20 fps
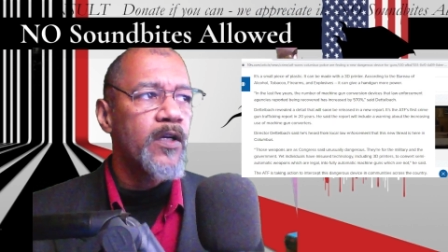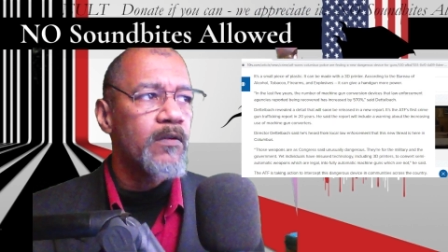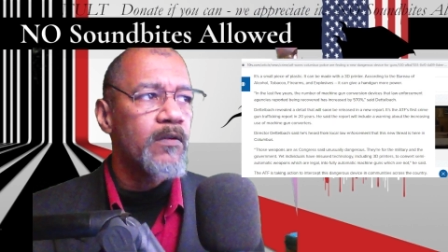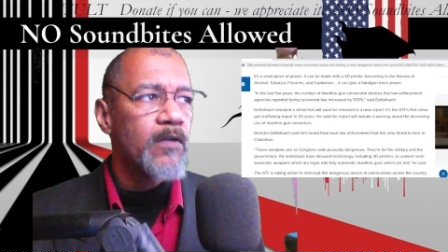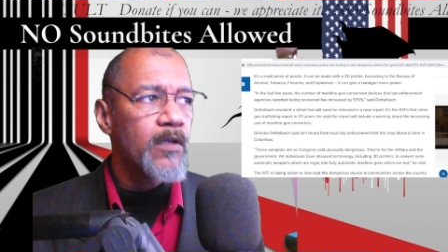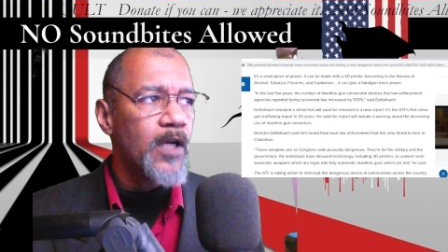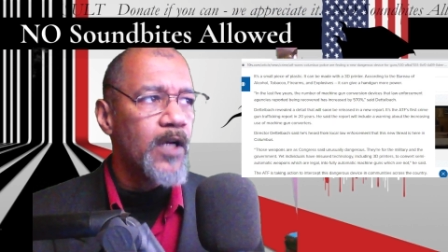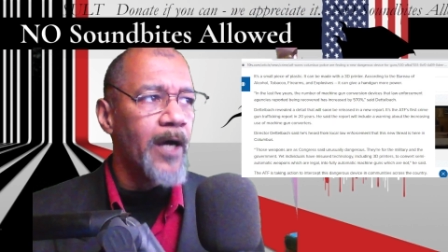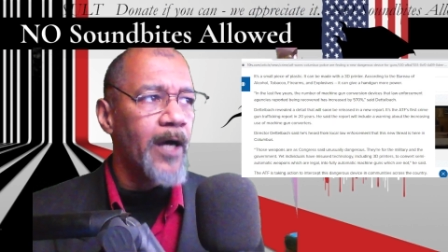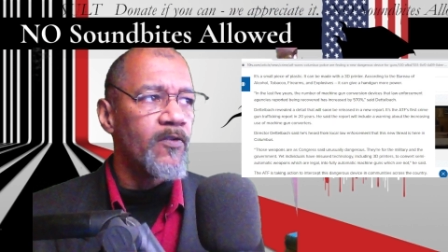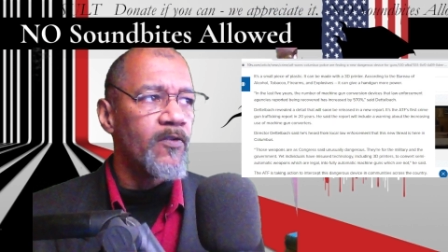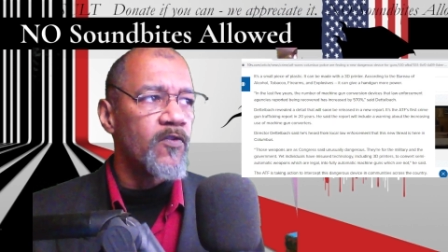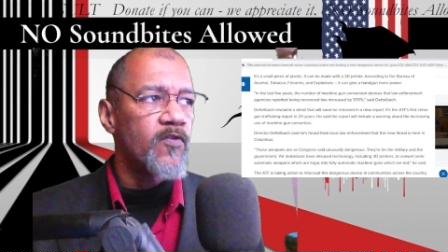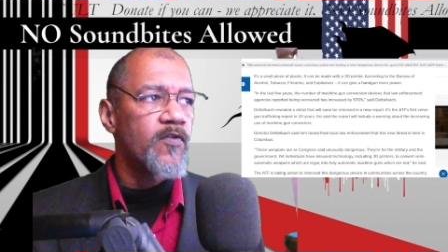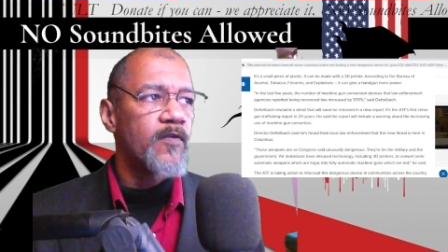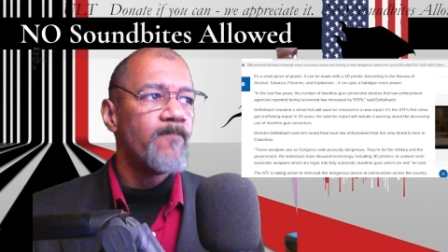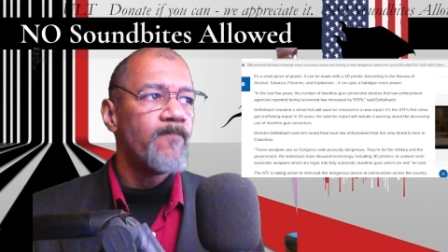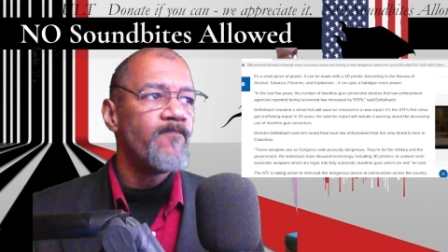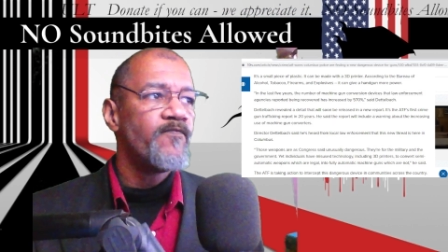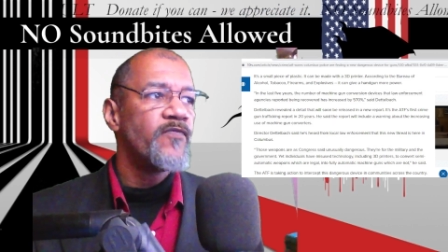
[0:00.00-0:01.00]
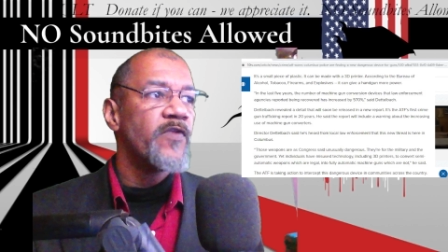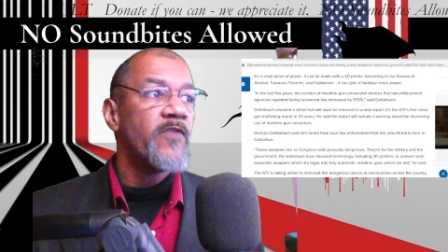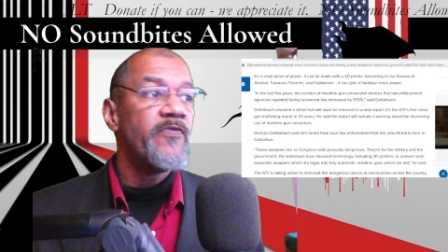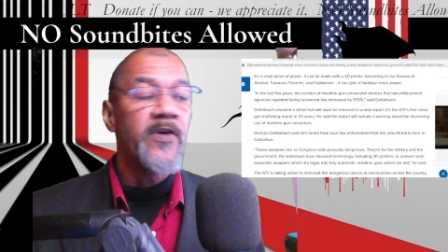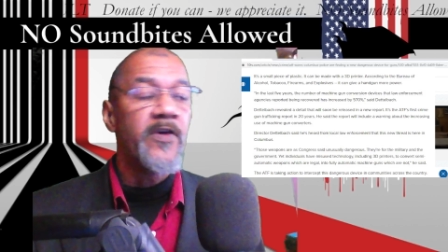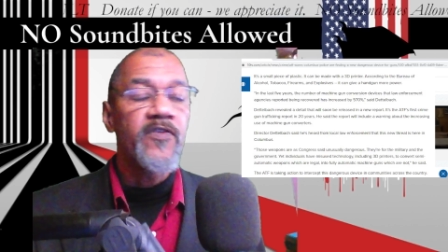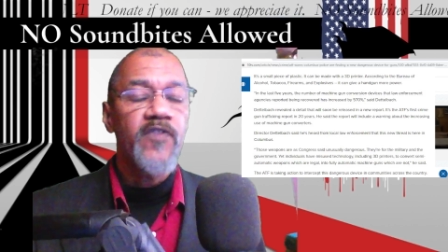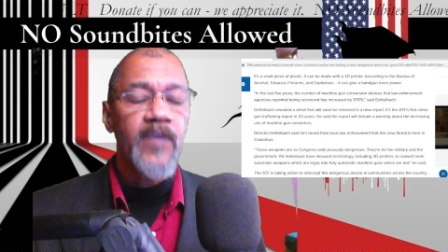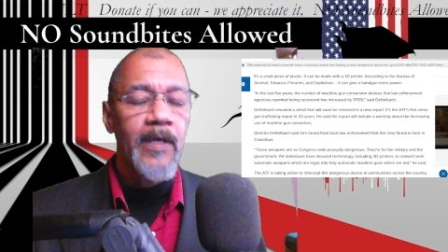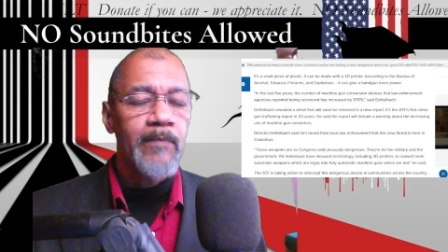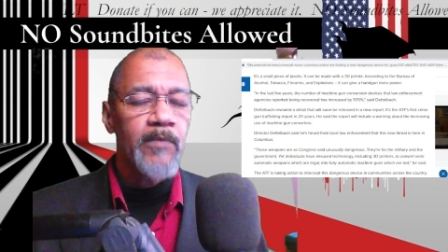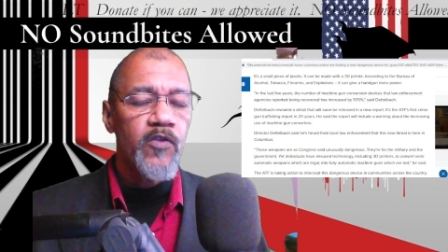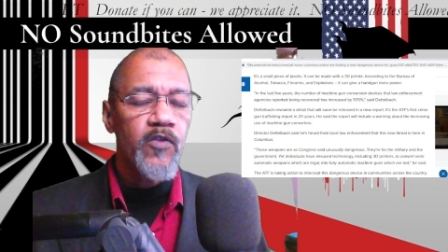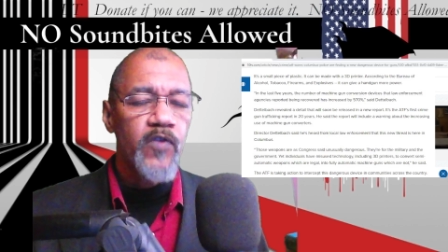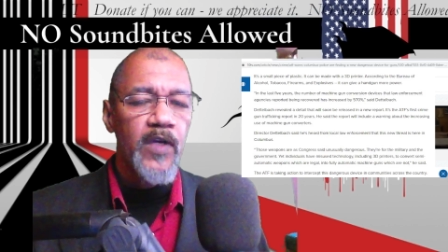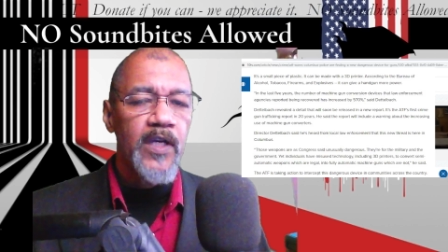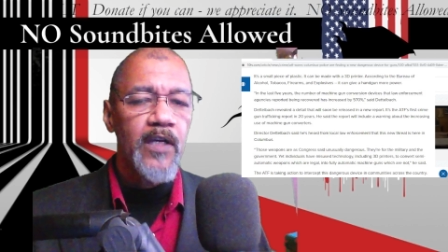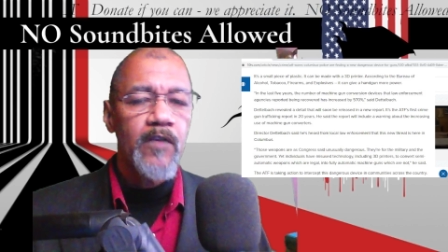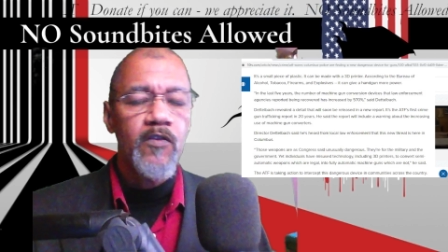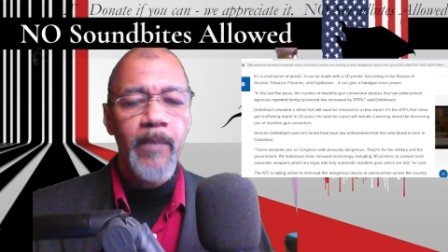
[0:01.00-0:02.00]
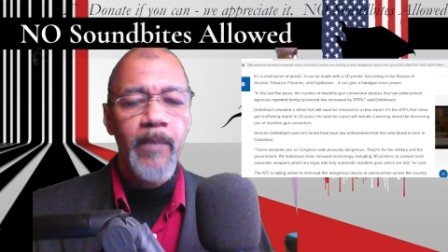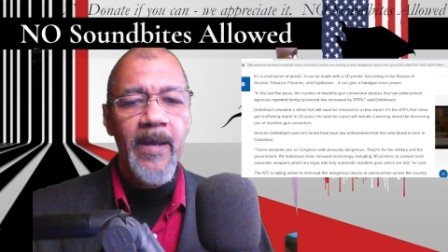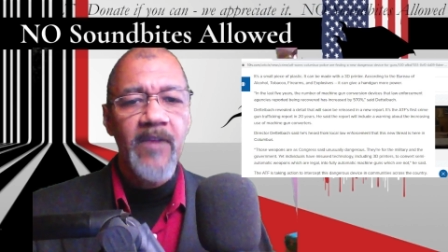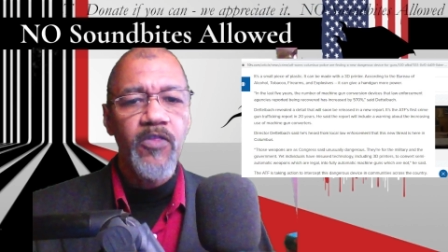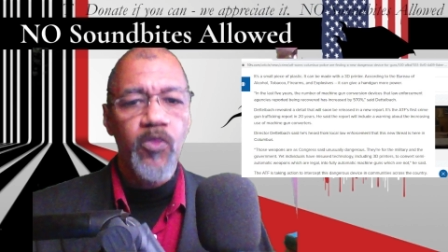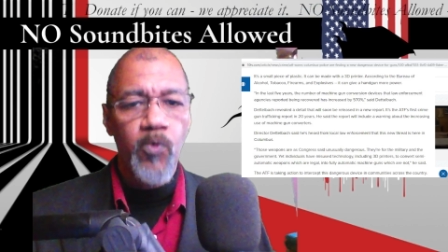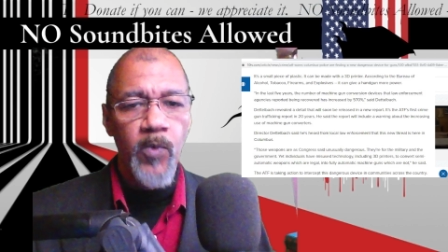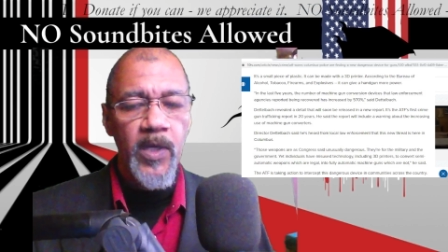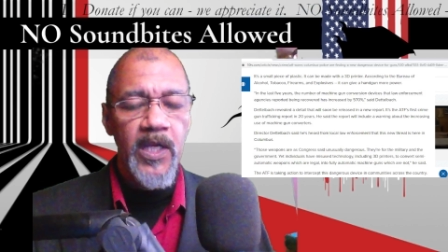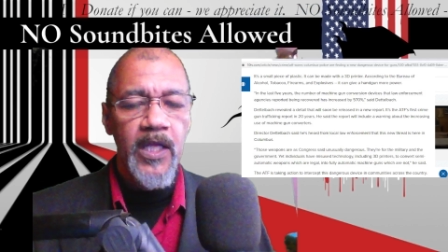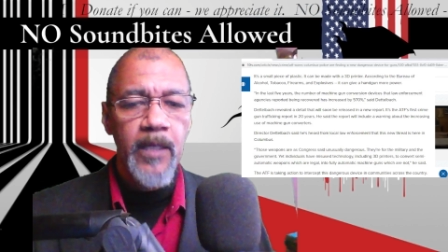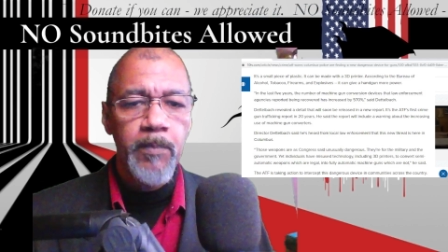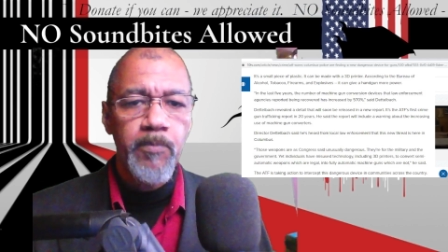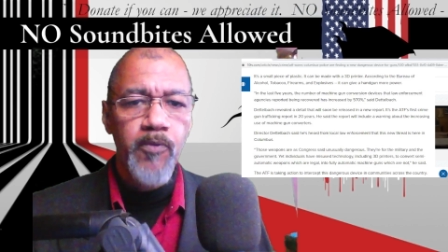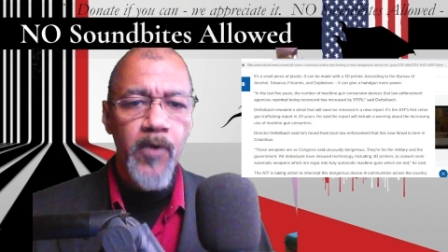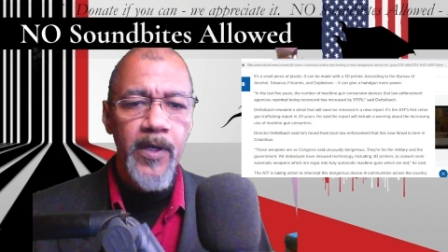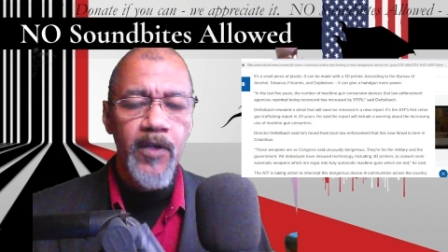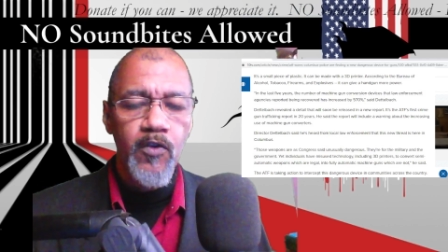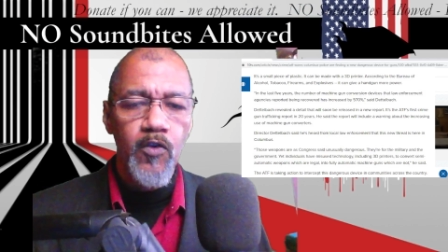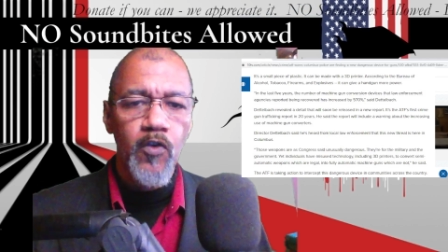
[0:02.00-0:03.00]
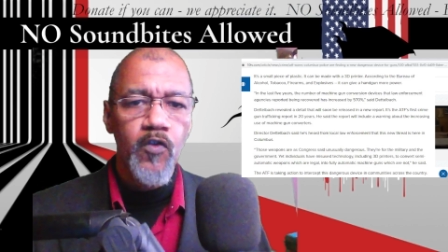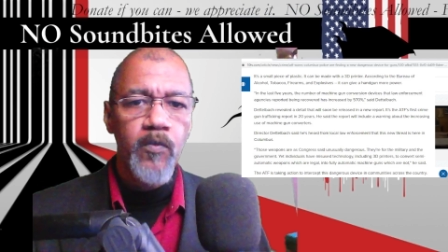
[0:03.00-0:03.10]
guns. This time they're saying it's about 3D printers,